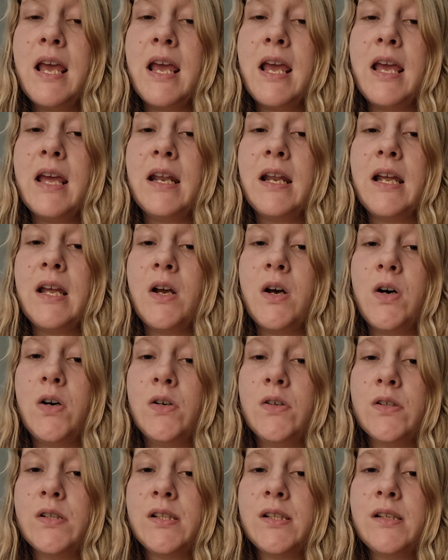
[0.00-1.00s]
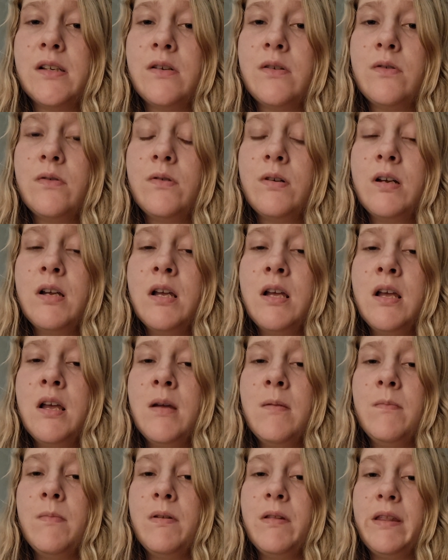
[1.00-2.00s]
And I also
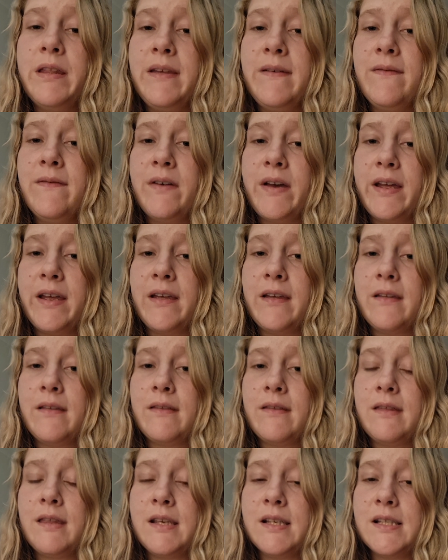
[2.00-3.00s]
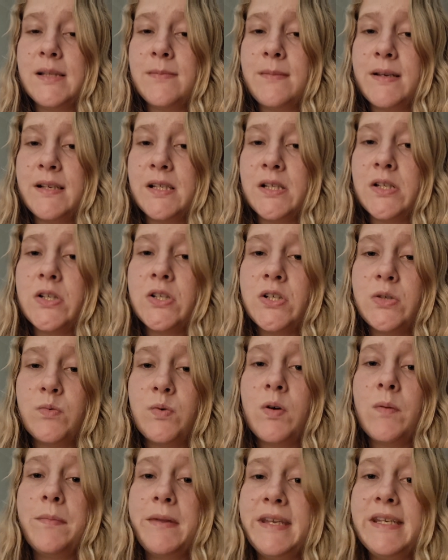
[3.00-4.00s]
believe like this message
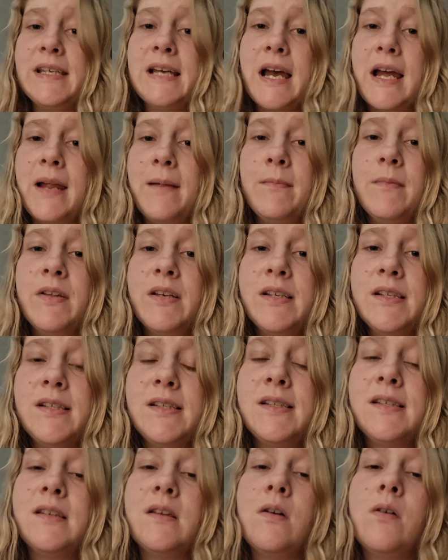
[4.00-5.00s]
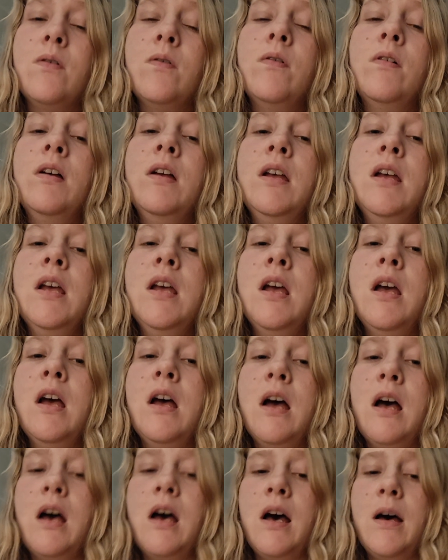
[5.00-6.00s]
will be timeless. So
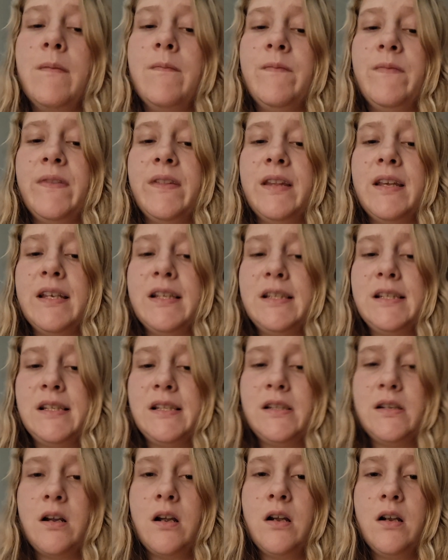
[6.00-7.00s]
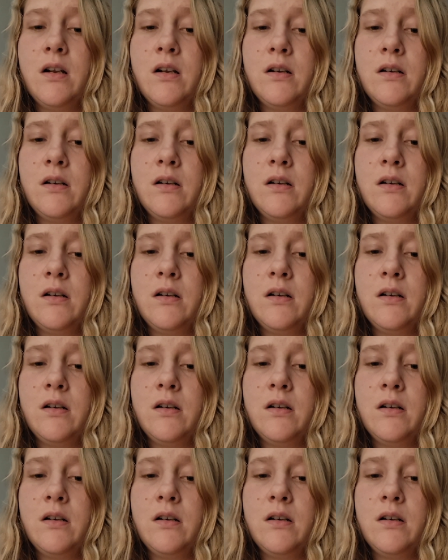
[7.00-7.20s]
let's start.